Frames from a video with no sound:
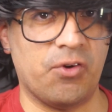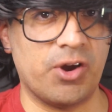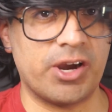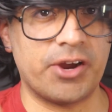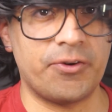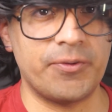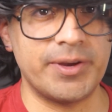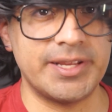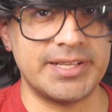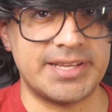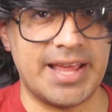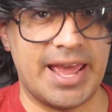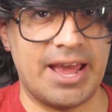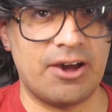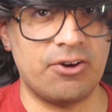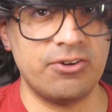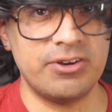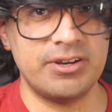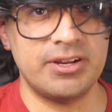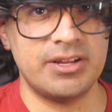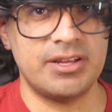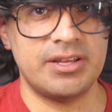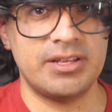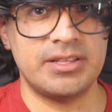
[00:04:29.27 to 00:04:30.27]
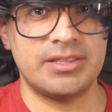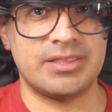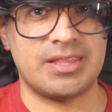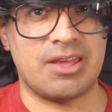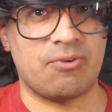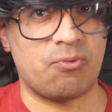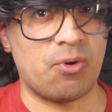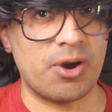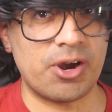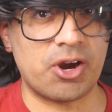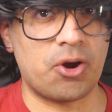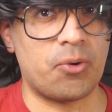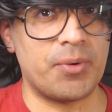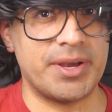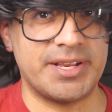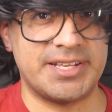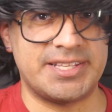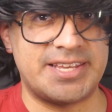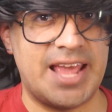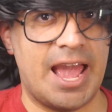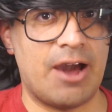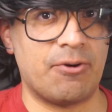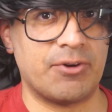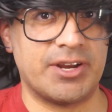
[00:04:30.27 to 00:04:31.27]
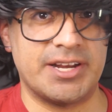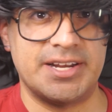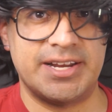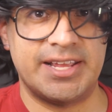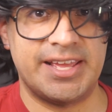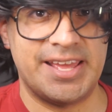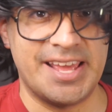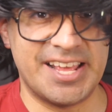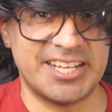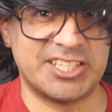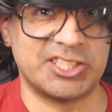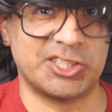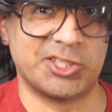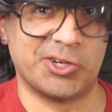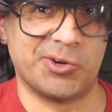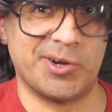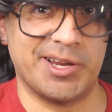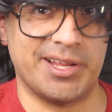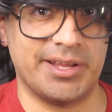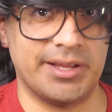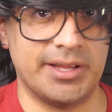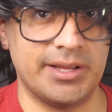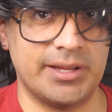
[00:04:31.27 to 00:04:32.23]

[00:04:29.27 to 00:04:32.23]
we're going down, and we're going down in history,